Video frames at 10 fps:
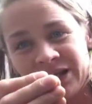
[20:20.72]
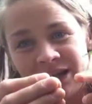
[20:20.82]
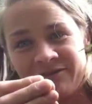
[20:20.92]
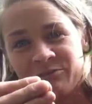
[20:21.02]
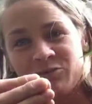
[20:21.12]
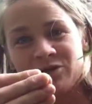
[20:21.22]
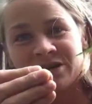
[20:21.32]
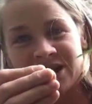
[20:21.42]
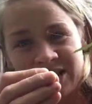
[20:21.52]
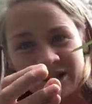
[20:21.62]
to get even more
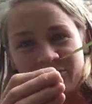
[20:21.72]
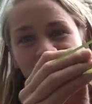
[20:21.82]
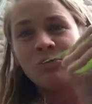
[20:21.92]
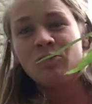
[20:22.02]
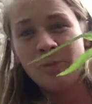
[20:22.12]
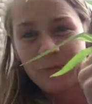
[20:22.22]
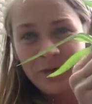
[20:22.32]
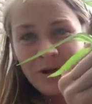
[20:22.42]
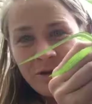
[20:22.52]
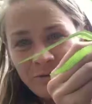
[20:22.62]
excited, and we're going to whoop,
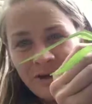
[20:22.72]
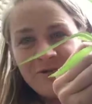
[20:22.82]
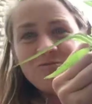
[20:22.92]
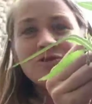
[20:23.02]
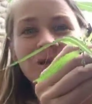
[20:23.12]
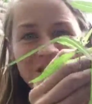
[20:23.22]
we're going to get even more